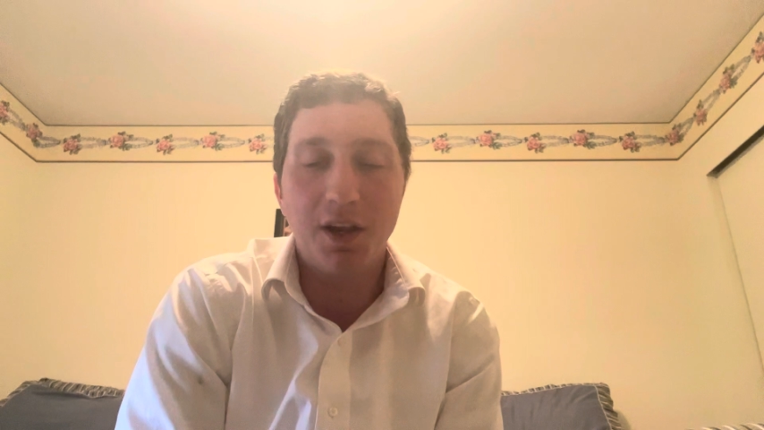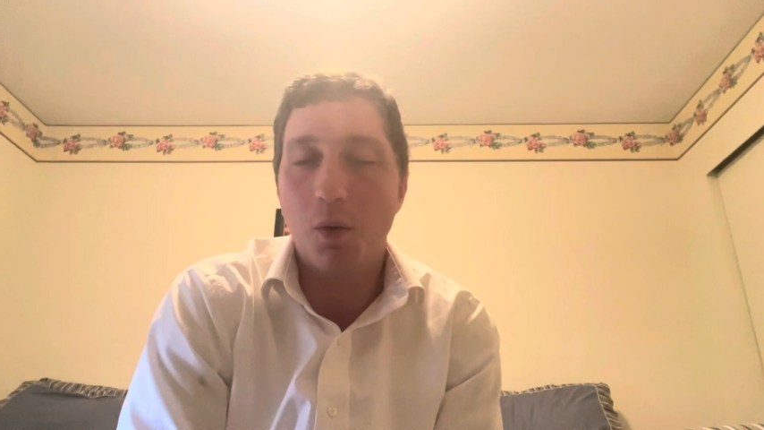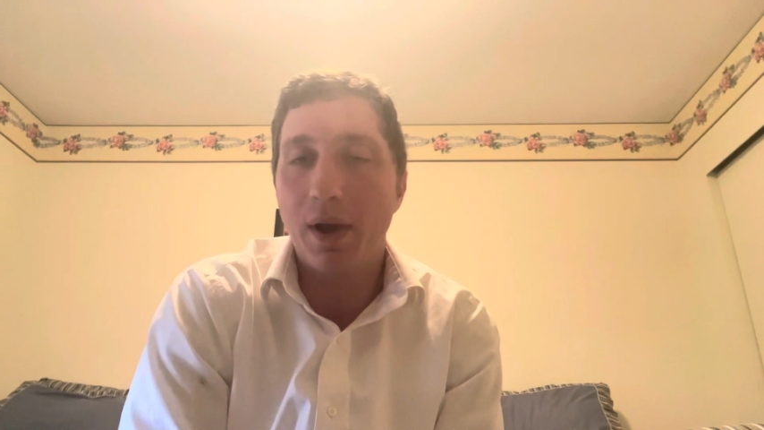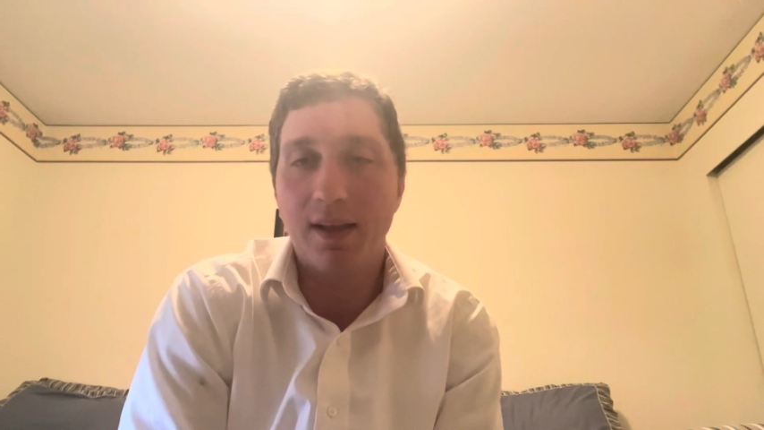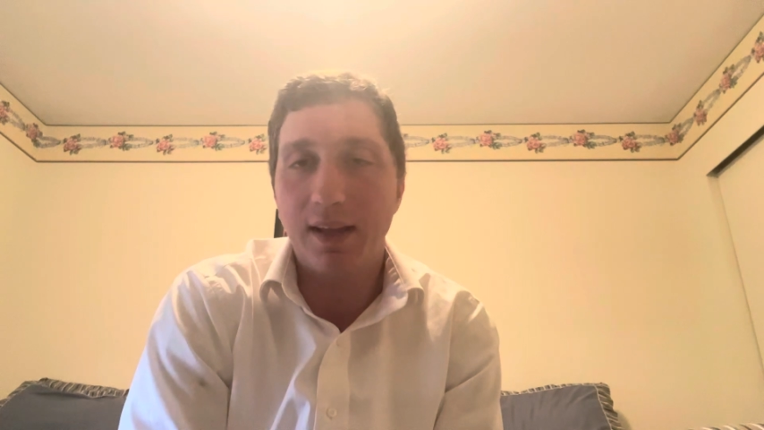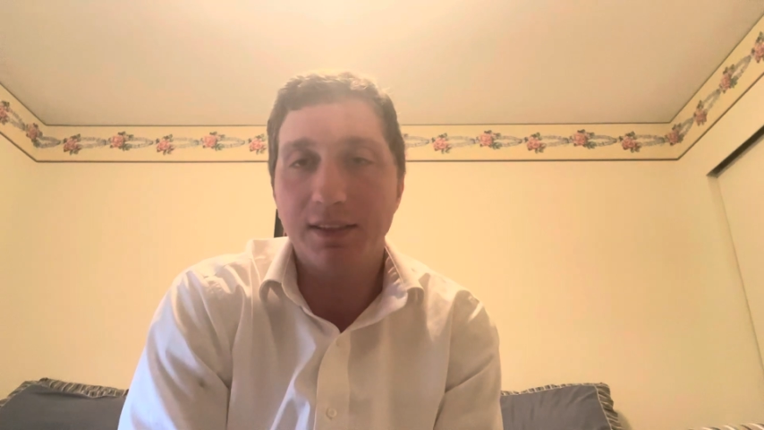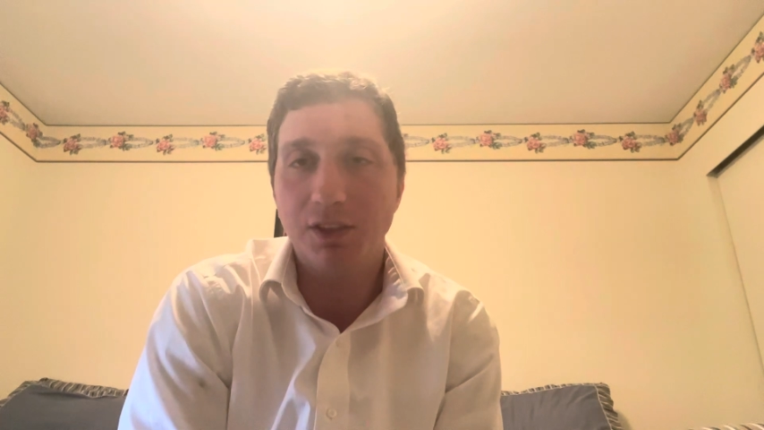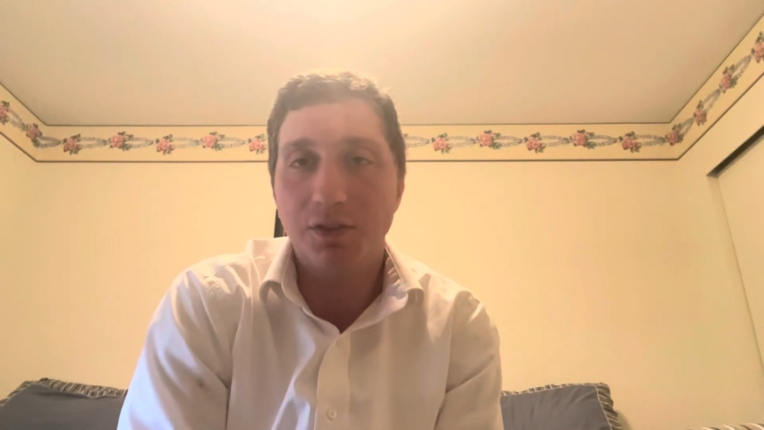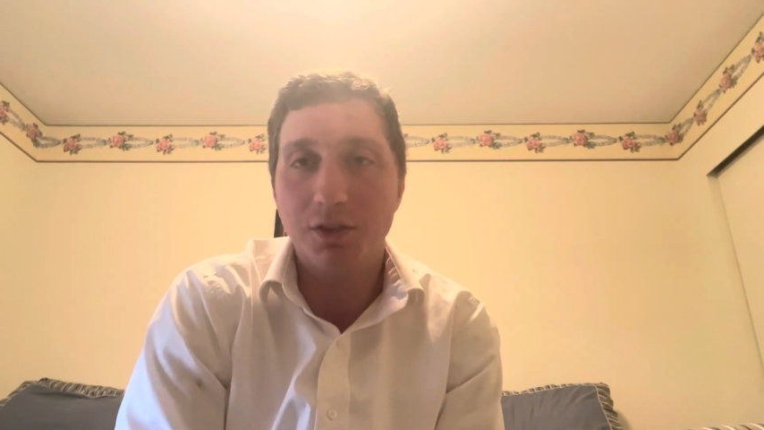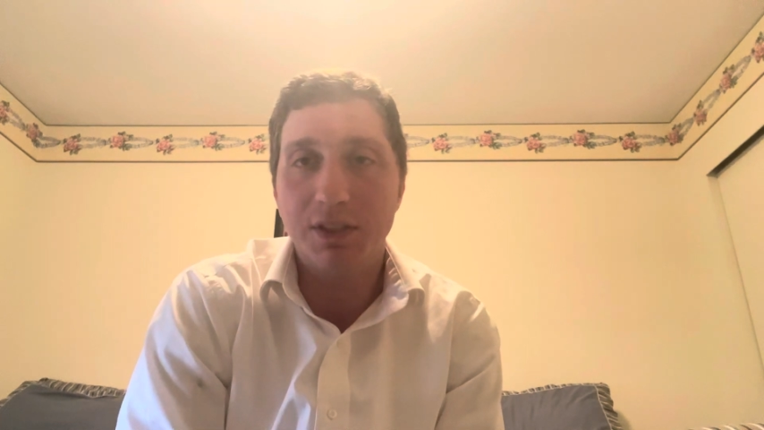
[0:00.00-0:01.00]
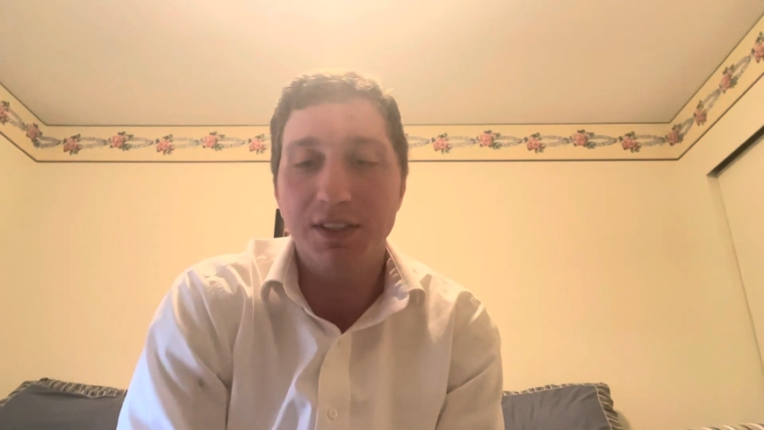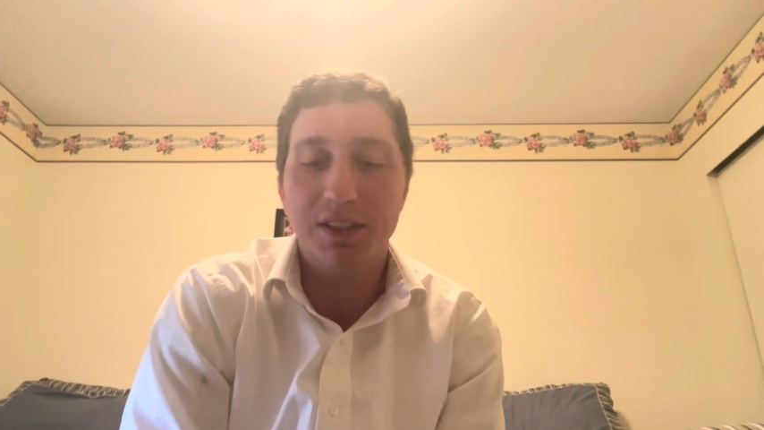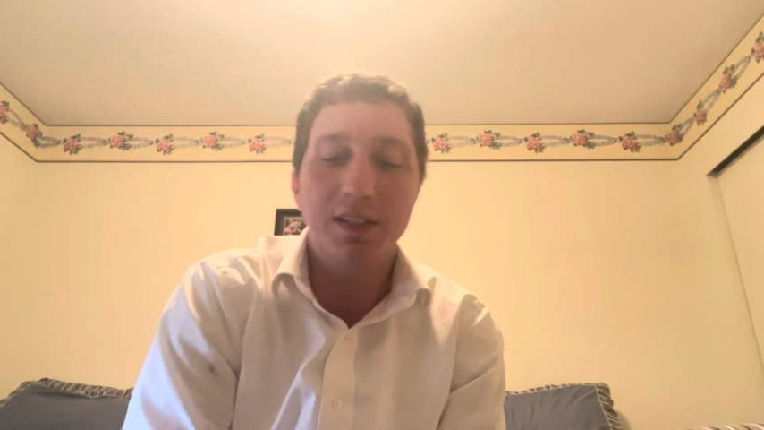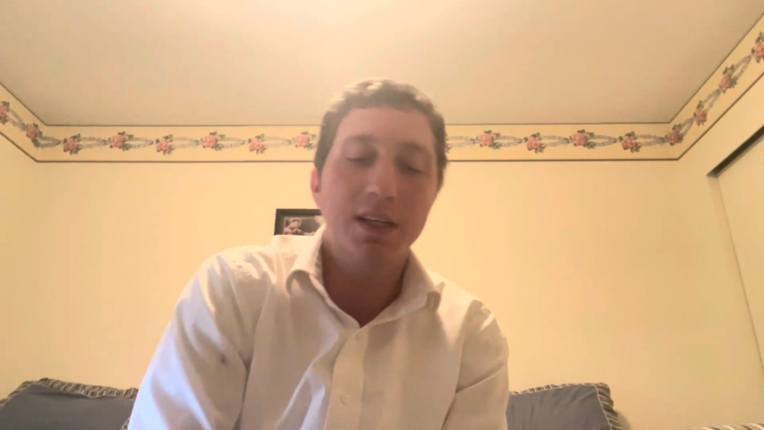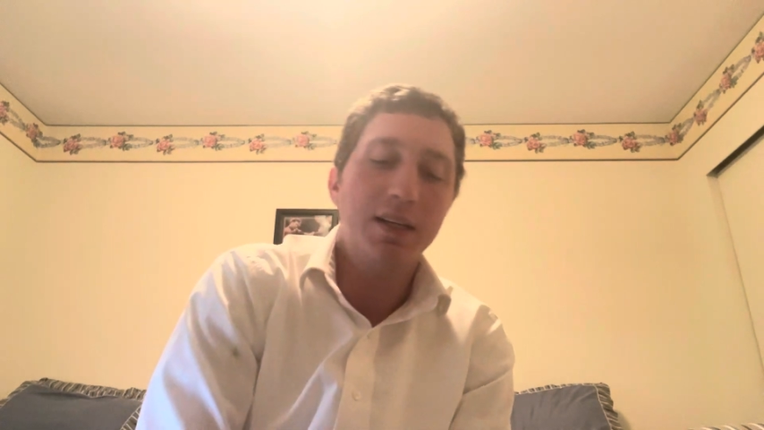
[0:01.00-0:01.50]
There are weight classes for a
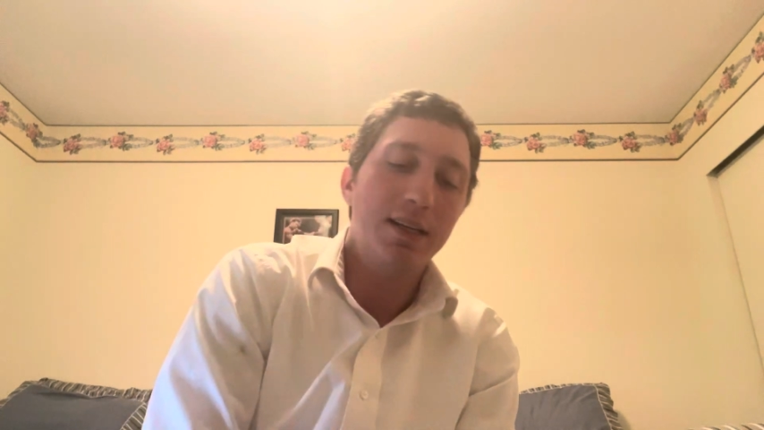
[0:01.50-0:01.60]
reason.